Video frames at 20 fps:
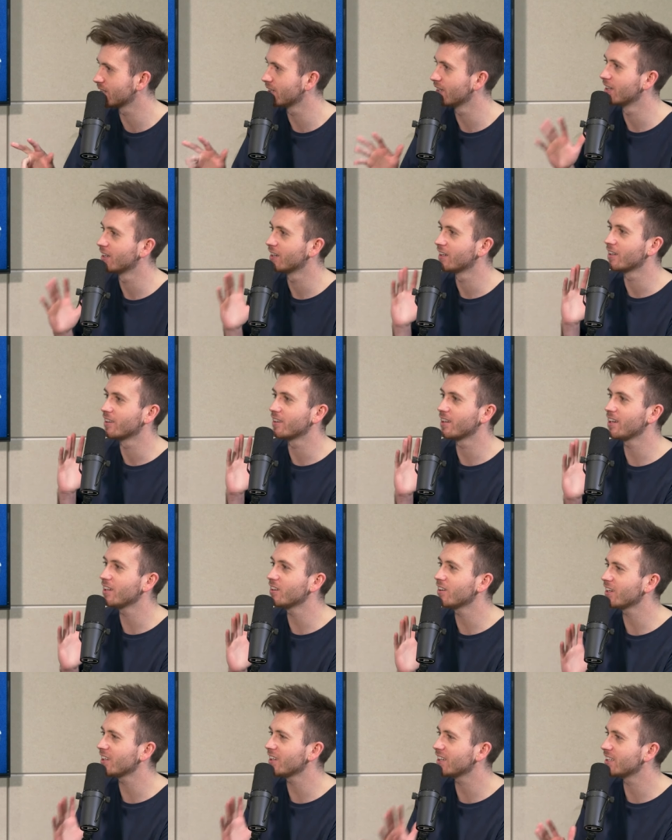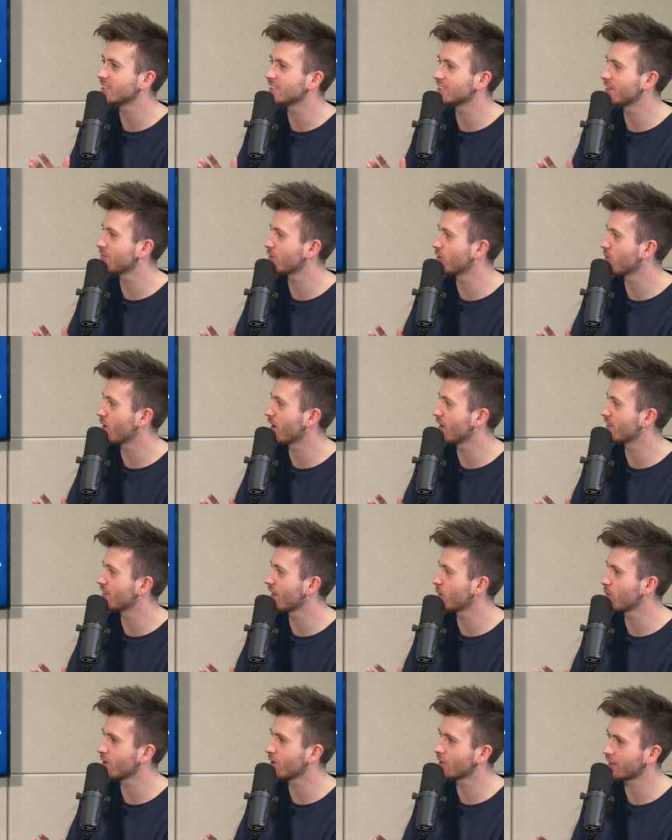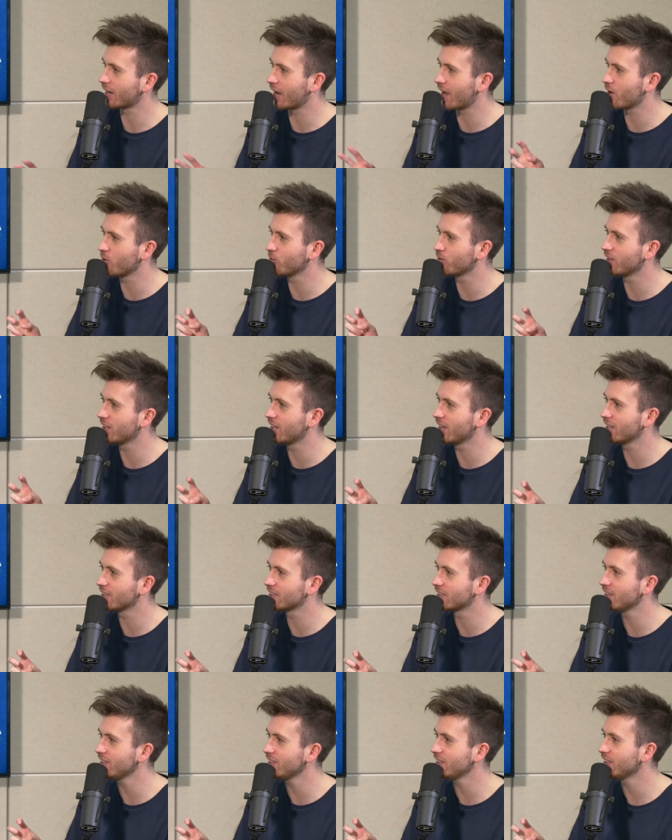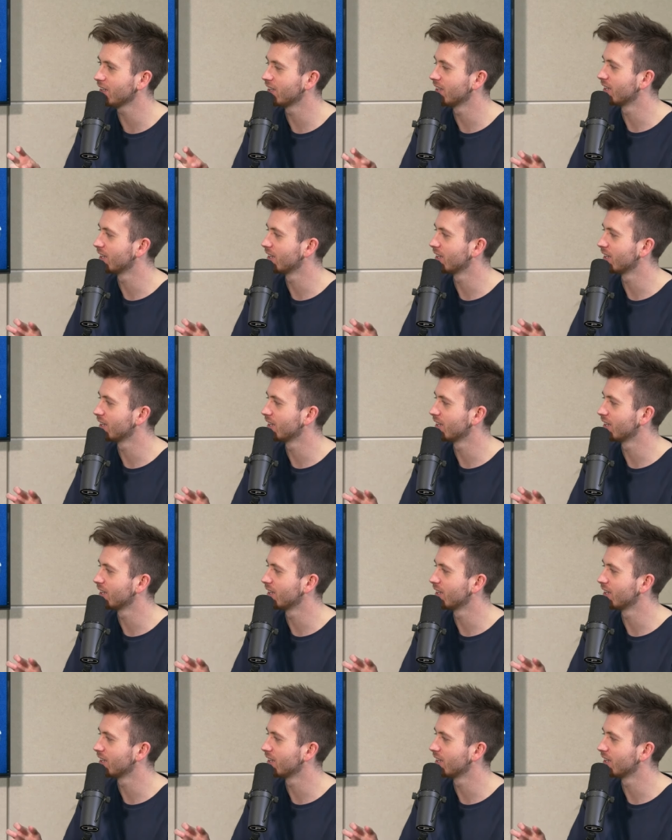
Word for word: Mm. Then in like year seven or eight, they went like a healthy canteen.